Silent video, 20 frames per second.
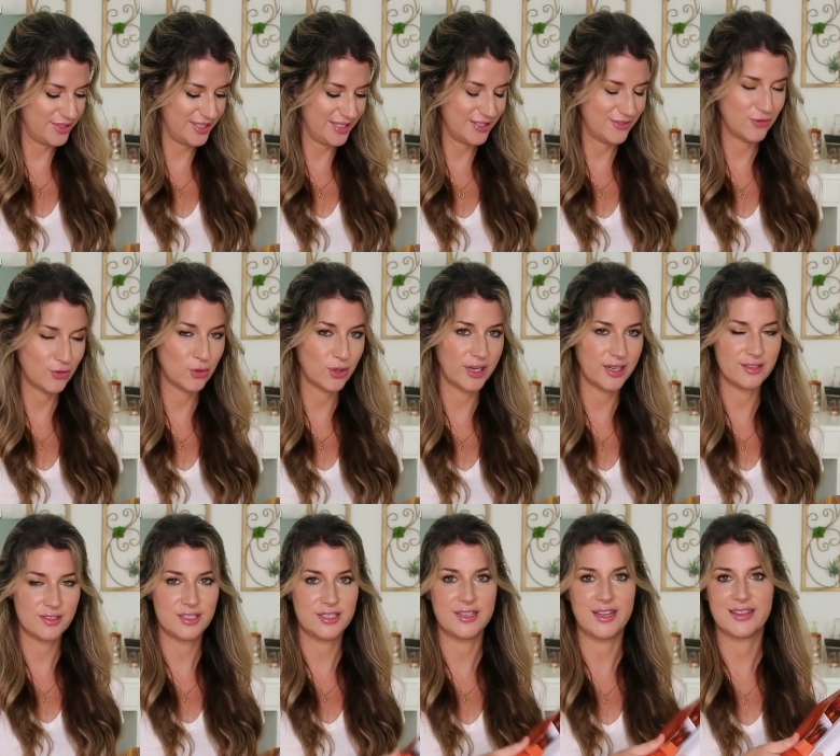She's four
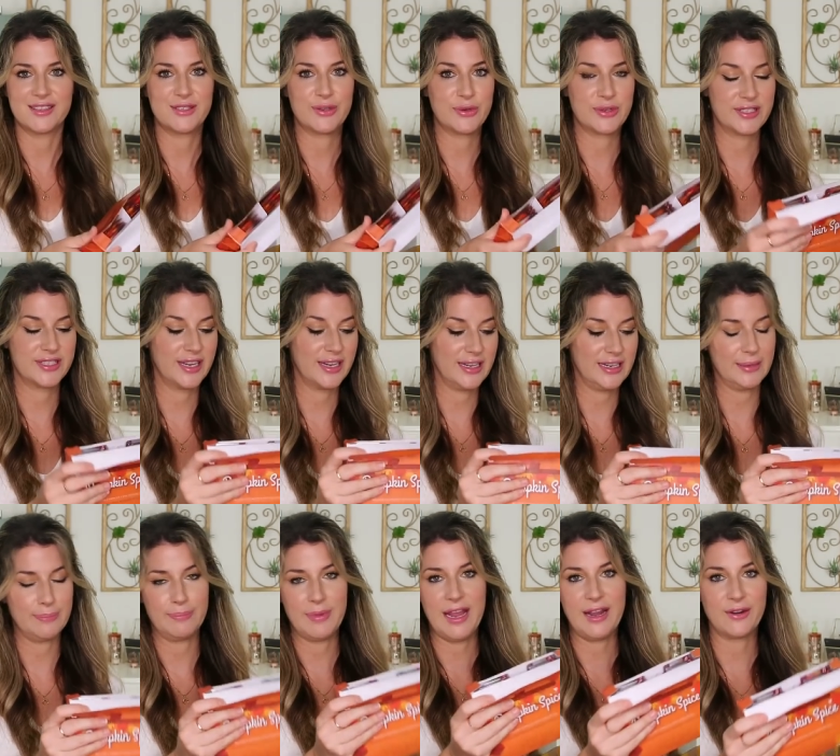and she gets so
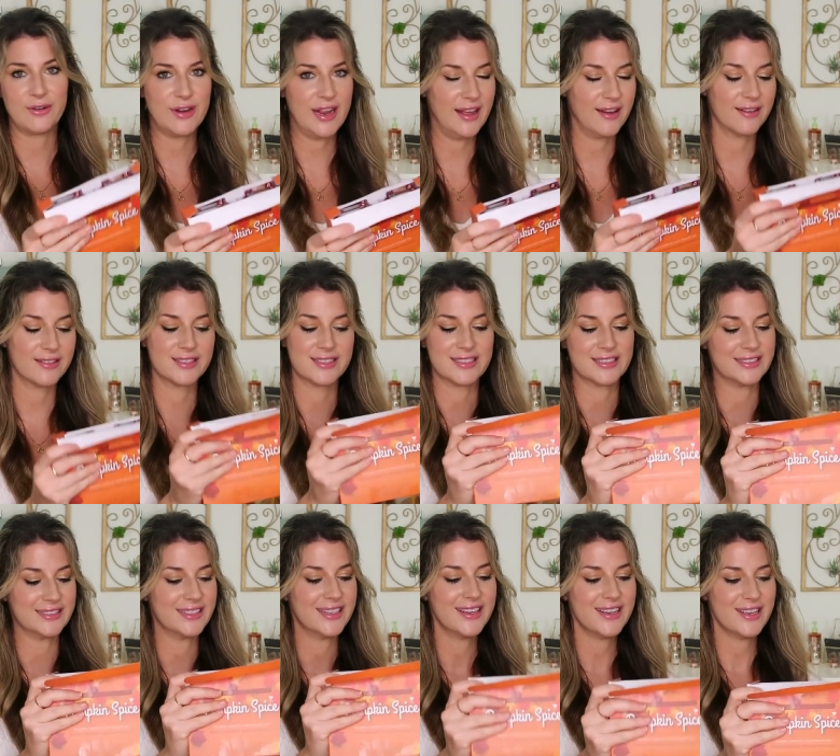excited to paint her nails
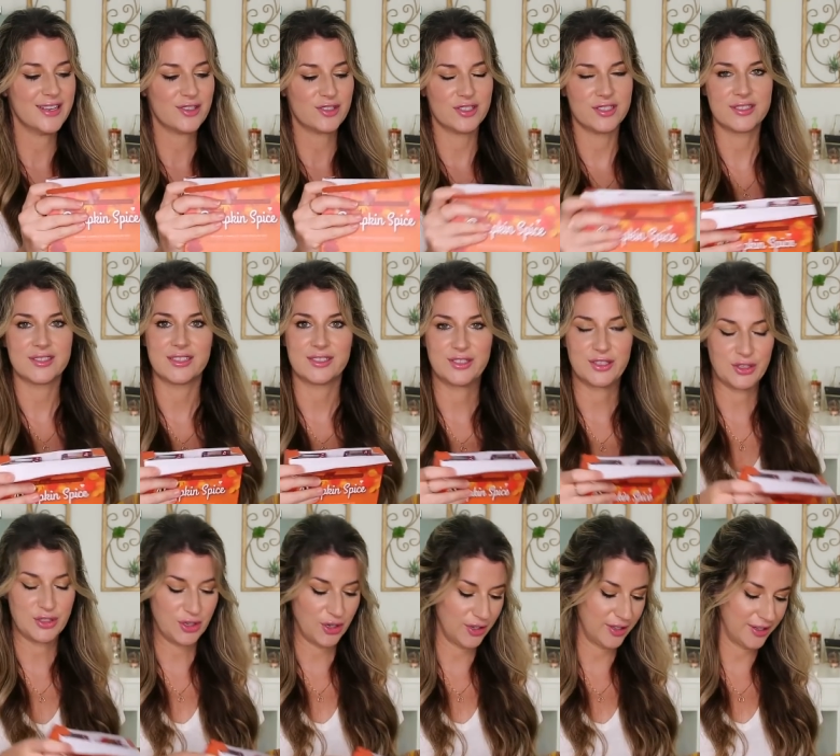and she's such
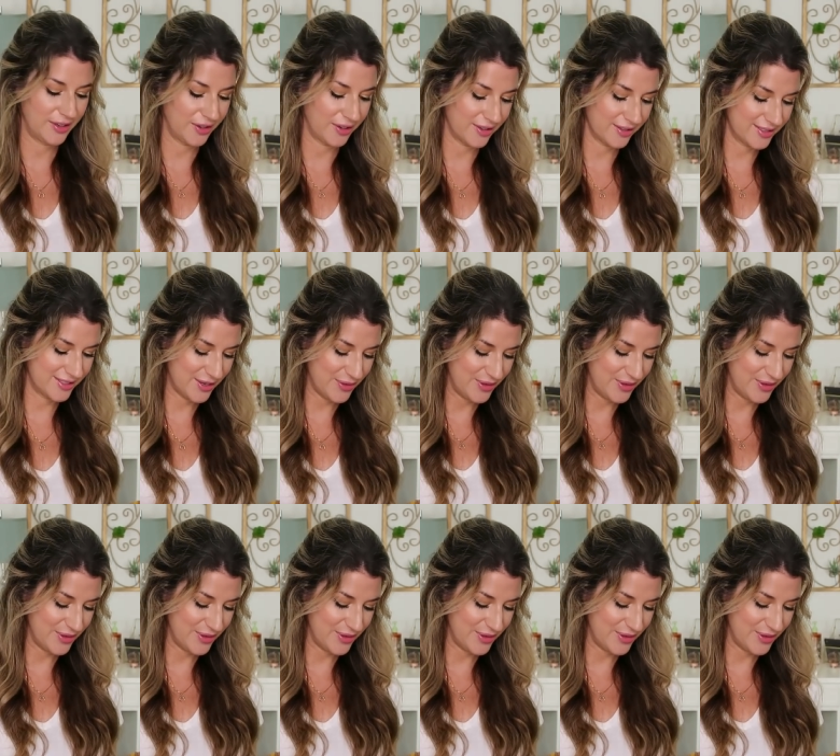a girly girl.